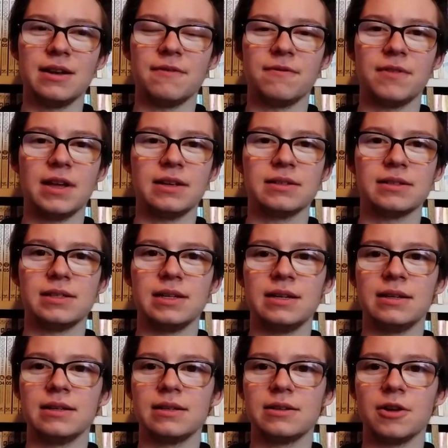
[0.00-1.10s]
if things
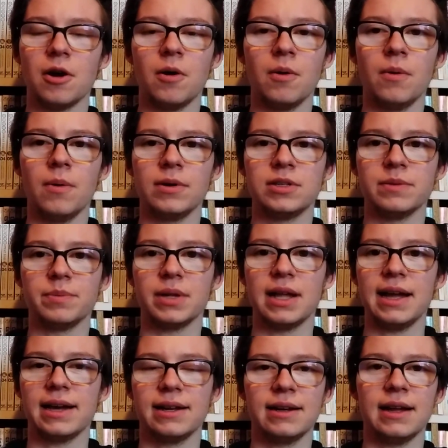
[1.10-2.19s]
didn't go to
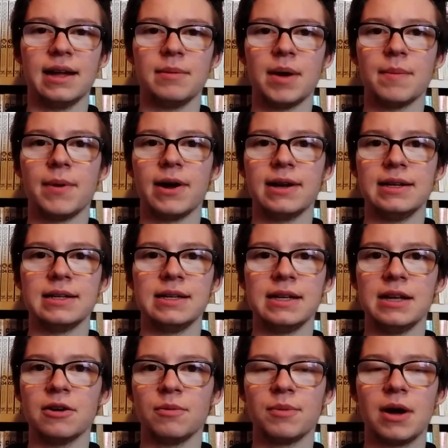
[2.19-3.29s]
plan and my body didn't
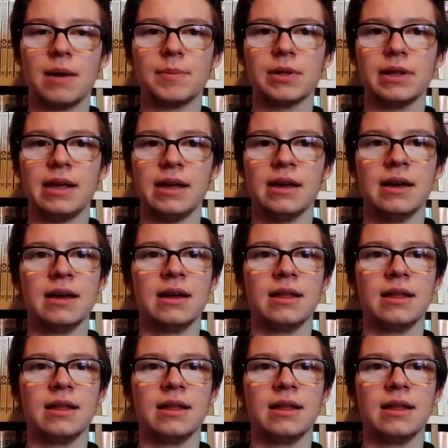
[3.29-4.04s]
heal properly,